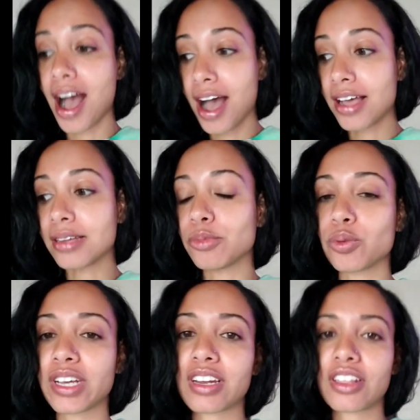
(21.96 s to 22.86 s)
am
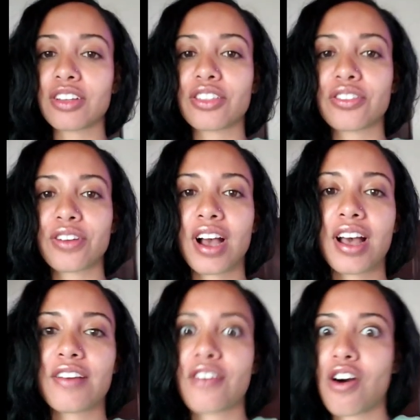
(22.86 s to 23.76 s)
doing another
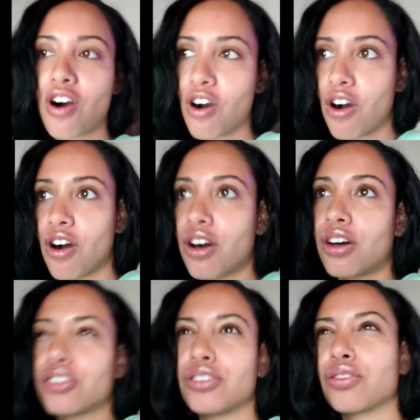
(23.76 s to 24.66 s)
Thrive
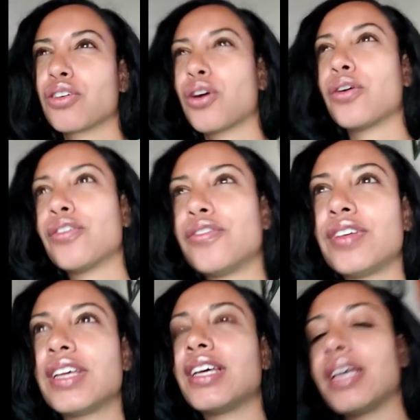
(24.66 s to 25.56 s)
haul. You know,
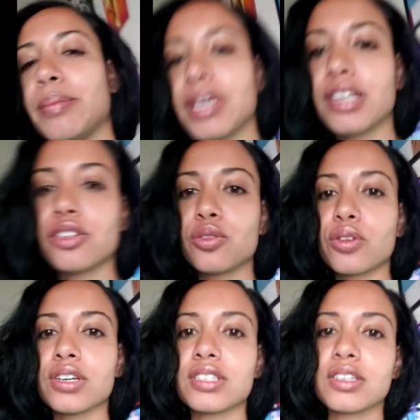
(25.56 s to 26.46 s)
COVID and being
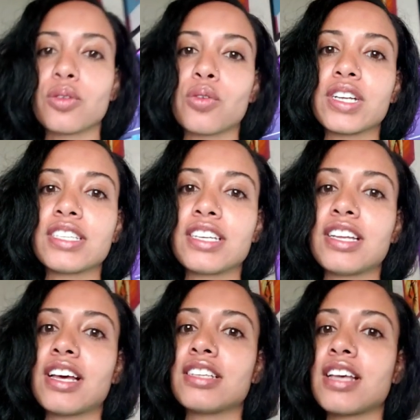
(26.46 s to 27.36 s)
indoors and
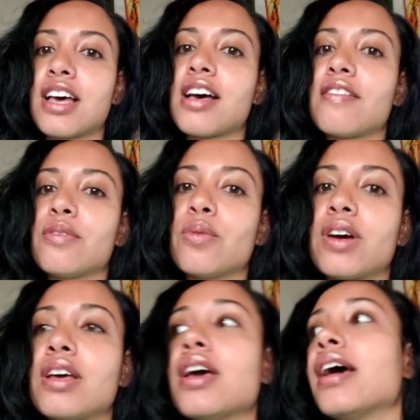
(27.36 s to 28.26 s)
quarantine has had
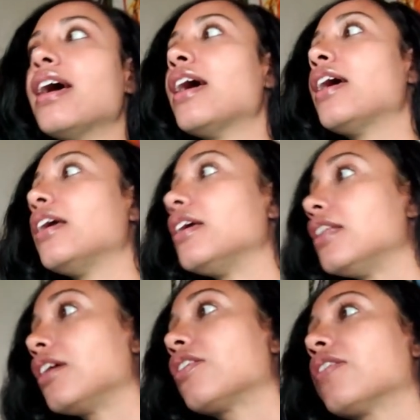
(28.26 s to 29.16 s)
everyone
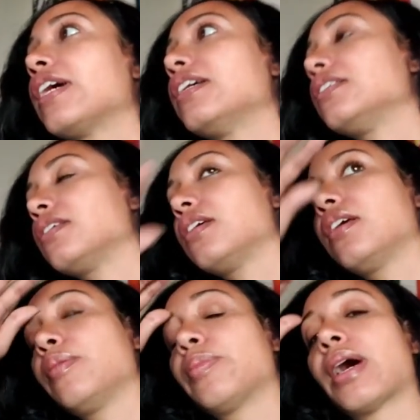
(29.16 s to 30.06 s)
eating
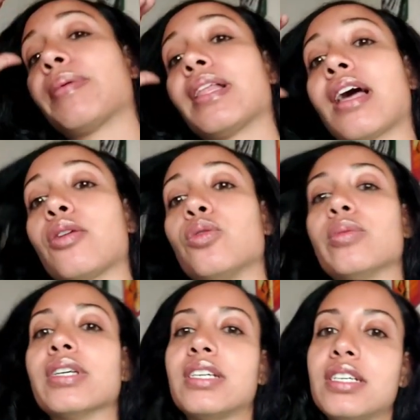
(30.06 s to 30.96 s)
crazy, probably a lot of
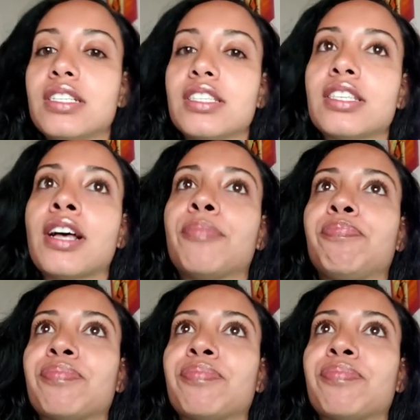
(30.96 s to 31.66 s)
Uber Eats.